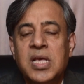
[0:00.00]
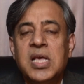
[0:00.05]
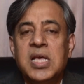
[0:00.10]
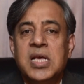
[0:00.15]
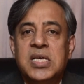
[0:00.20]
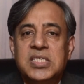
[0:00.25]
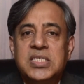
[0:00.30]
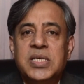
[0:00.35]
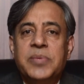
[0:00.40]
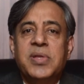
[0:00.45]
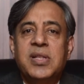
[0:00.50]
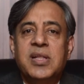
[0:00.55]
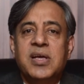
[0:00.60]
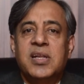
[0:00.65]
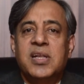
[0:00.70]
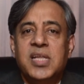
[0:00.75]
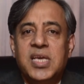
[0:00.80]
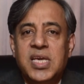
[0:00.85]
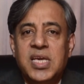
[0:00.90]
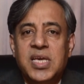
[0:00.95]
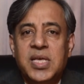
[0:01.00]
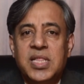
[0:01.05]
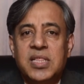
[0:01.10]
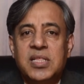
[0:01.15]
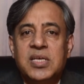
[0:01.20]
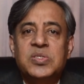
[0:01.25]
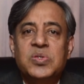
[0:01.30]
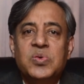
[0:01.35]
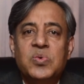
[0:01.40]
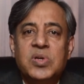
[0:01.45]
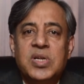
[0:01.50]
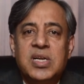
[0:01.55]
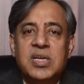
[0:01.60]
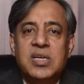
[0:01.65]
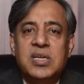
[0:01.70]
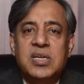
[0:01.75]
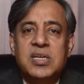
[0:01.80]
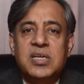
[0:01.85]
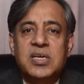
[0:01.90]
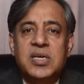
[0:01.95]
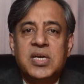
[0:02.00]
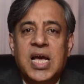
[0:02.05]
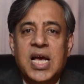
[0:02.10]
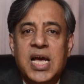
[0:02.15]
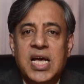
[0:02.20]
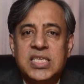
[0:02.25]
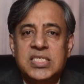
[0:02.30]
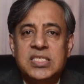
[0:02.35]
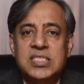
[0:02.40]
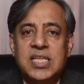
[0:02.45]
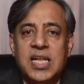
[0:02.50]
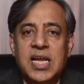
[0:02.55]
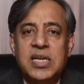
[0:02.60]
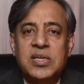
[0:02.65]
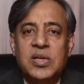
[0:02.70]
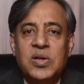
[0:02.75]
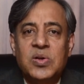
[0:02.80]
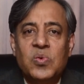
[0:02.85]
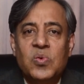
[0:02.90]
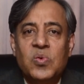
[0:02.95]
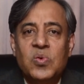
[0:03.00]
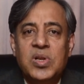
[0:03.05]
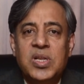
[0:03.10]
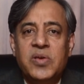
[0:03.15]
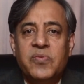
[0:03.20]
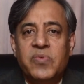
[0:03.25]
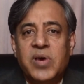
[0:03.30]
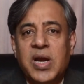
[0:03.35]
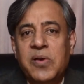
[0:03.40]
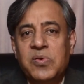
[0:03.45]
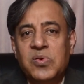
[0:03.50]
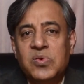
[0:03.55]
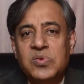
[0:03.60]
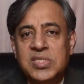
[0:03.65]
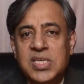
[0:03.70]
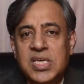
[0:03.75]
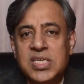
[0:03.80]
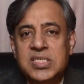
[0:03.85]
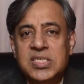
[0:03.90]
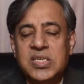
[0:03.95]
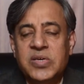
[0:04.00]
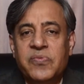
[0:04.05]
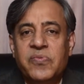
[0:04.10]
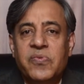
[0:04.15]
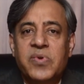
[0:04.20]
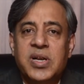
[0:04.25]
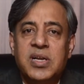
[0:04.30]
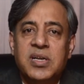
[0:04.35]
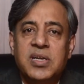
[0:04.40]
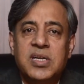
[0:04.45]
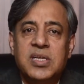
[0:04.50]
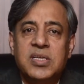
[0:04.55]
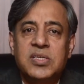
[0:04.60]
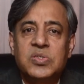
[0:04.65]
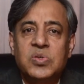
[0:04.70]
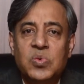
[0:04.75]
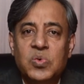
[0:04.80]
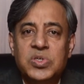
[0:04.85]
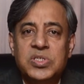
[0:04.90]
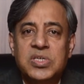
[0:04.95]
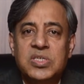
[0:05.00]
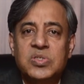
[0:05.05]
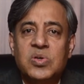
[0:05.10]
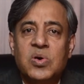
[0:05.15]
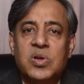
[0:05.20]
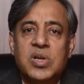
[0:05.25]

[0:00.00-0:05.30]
Similarly, the student has selected only 5 to 6 different solutions or